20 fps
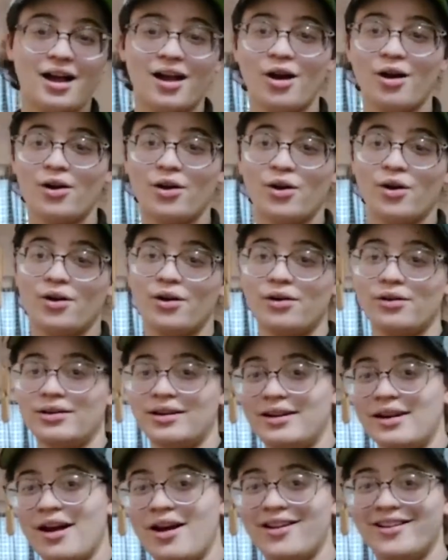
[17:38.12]
Oh,
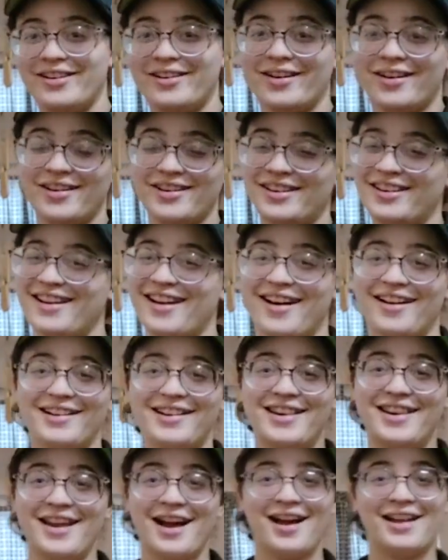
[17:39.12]

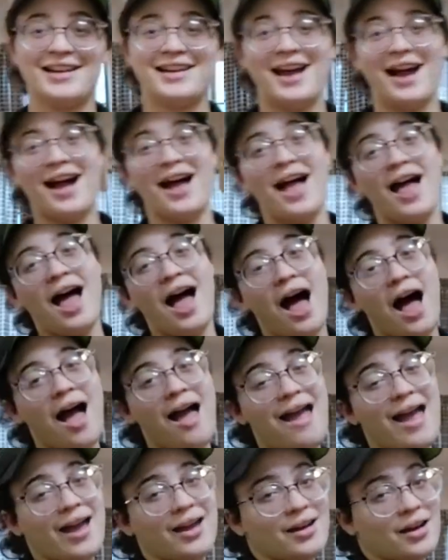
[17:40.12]
no. I
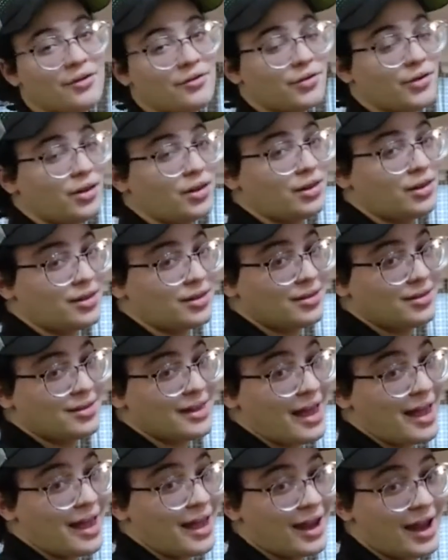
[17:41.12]
hate
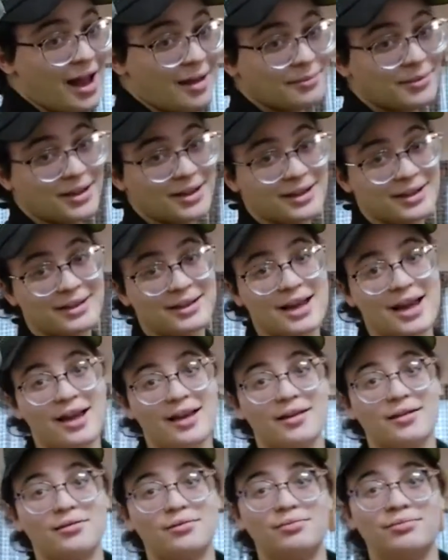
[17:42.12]
everything. I'm gonna die.